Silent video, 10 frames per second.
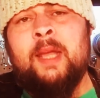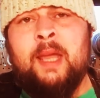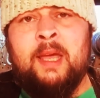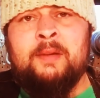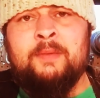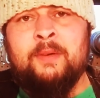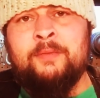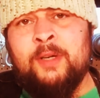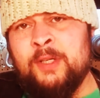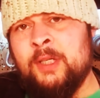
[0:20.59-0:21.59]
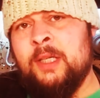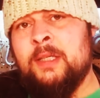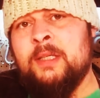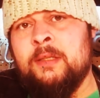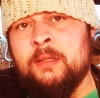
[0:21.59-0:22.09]
to have a French
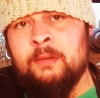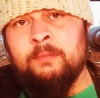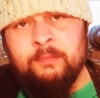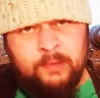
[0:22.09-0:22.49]
cleat system